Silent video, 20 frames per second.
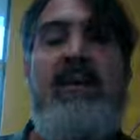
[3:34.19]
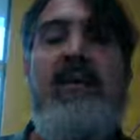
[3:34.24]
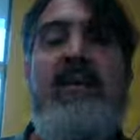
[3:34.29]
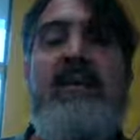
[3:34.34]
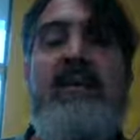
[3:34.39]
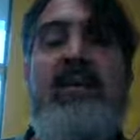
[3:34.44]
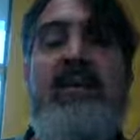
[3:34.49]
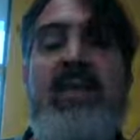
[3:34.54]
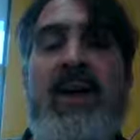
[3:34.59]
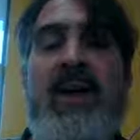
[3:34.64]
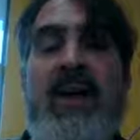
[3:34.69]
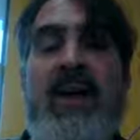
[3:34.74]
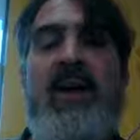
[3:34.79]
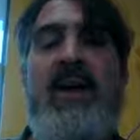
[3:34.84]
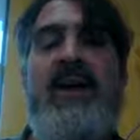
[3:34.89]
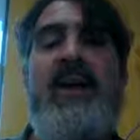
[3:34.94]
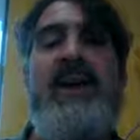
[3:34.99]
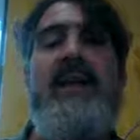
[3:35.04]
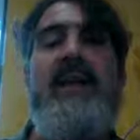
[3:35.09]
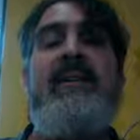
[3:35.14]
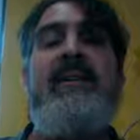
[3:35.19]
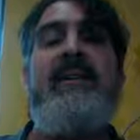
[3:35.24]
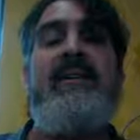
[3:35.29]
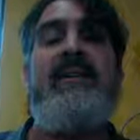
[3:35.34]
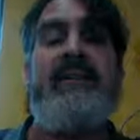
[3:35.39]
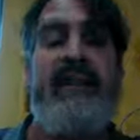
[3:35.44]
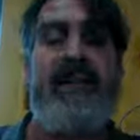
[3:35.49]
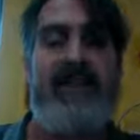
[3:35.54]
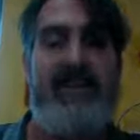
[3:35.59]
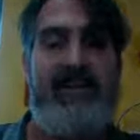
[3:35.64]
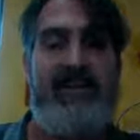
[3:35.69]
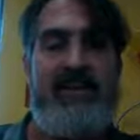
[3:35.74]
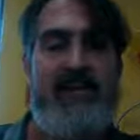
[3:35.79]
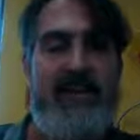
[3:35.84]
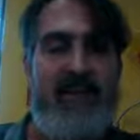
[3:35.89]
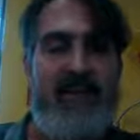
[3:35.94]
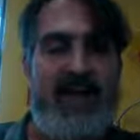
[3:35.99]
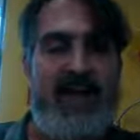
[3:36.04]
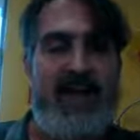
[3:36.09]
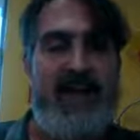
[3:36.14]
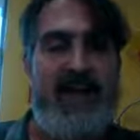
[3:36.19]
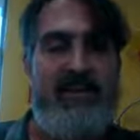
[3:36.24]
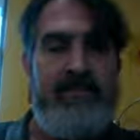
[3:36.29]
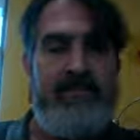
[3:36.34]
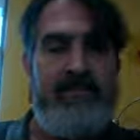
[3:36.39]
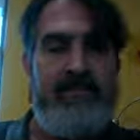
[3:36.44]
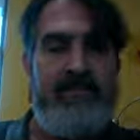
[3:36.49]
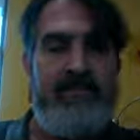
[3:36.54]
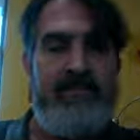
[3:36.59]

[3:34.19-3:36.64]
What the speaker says: So the honey sinks to the bottom